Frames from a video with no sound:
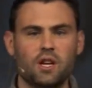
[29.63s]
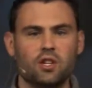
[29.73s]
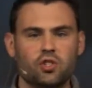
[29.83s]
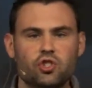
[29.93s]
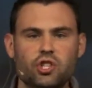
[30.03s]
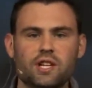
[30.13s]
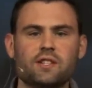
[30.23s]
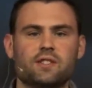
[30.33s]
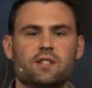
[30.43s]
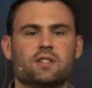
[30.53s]

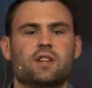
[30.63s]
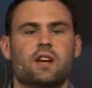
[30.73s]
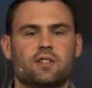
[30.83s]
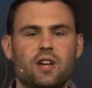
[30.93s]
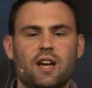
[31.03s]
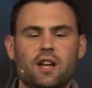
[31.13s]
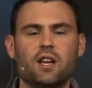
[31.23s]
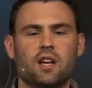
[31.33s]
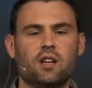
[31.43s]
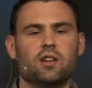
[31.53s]
Jesus said
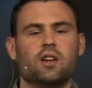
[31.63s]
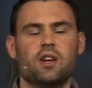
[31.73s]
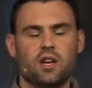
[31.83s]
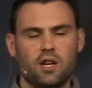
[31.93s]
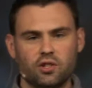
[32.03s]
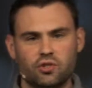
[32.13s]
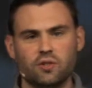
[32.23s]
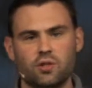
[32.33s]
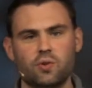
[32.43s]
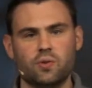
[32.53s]
in
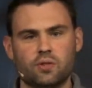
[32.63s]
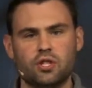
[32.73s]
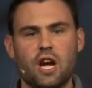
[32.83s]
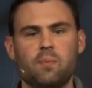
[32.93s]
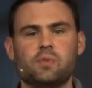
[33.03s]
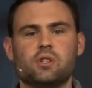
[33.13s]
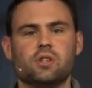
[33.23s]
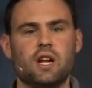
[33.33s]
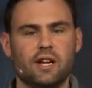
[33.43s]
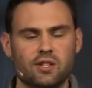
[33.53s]
Luke chapter
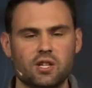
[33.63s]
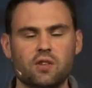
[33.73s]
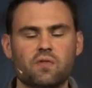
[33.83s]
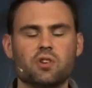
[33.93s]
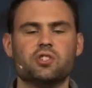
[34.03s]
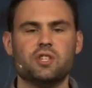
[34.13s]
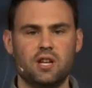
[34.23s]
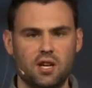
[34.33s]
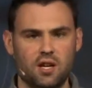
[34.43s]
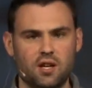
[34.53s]
19, verse
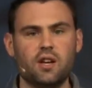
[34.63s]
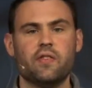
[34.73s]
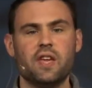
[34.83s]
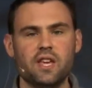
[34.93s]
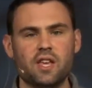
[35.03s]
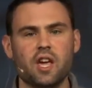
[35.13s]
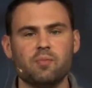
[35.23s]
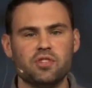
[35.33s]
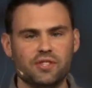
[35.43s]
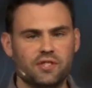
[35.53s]
10, that he came
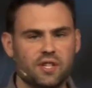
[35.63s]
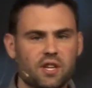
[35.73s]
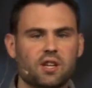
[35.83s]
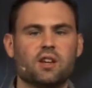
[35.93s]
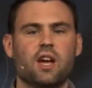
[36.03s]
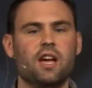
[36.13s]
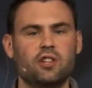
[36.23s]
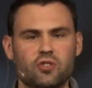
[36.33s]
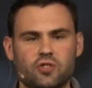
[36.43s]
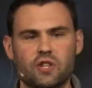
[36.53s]
to seek and
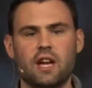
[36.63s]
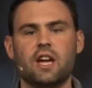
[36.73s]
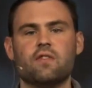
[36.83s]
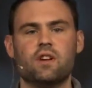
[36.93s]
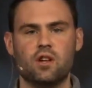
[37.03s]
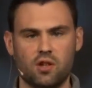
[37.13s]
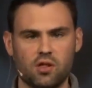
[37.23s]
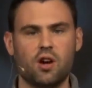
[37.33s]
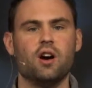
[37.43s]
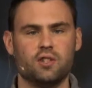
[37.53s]
to save the
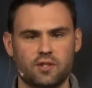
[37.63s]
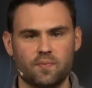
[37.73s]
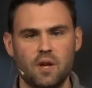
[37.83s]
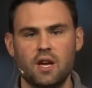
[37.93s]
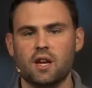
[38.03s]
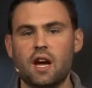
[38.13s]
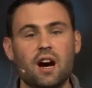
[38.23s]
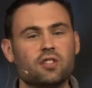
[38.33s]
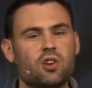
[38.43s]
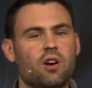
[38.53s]
lost.
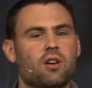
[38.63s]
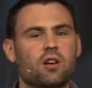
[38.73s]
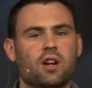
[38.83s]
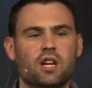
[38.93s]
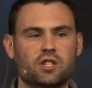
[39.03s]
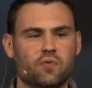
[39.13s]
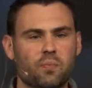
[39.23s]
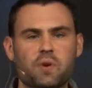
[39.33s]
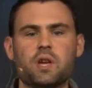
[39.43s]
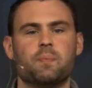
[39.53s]
God's heart is for
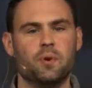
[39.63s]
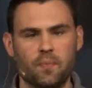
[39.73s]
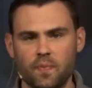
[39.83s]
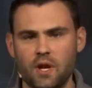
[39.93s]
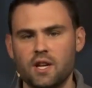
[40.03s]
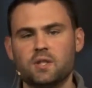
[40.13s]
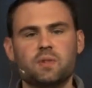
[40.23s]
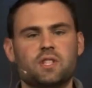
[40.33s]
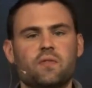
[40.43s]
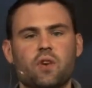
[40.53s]
people.
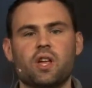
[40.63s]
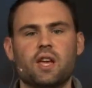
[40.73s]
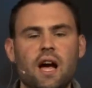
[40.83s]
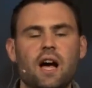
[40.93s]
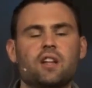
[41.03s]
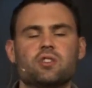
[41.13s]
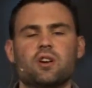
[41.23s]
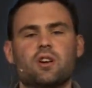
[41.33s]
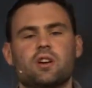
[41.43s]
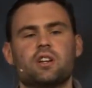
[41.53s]
Specifically, God's
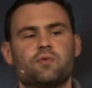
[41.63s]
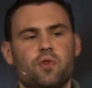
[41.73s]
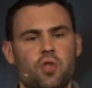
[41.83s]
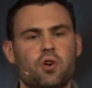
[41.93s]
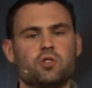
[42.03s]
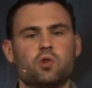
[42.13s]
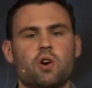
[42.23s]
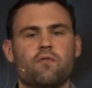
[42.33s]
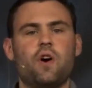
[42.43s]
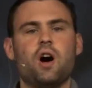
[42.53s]
heart is for those who are
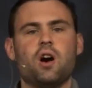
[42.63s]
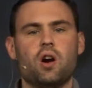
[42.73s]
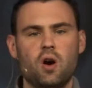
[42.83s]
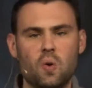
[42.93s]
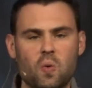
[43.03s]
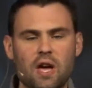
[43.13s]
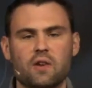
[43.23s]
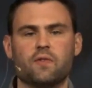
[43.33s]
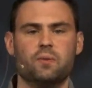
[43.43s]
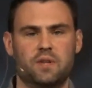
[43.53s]
far away
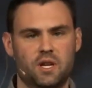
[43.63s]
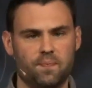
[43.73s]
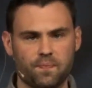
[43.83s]
from him.